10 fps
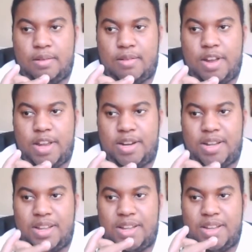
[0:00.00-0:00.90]

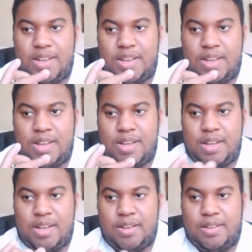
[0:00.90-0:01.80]
Iron.
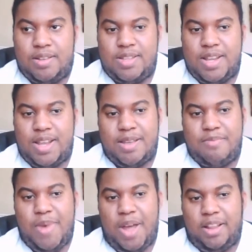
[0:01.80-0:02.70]
Nikki
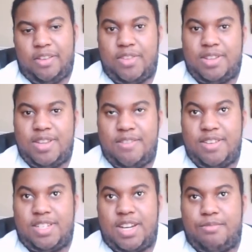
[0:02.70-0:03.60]
Bella, the
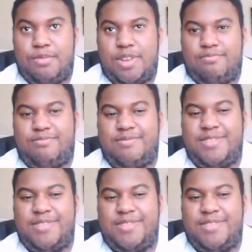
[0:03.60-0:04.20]
Divas Champion.